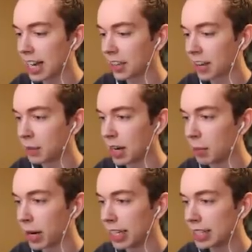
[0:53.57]
death, come here,
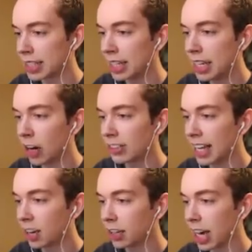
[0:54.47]
buddies. I'll
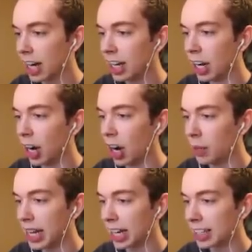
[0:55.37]
tickle ya. Oh,
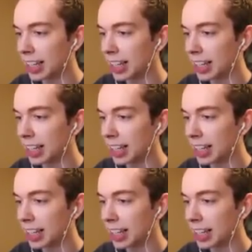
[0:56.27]
man,